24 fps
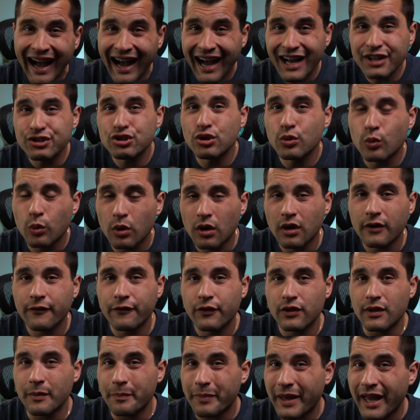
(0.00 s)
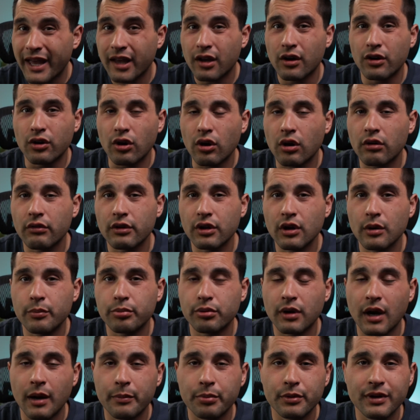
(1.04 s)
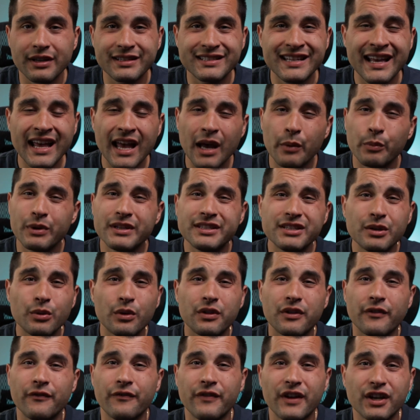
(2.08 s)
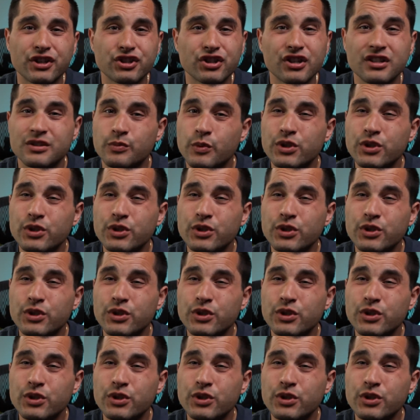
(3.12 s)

I do work for the bank on REO properties, and we deal with evictions.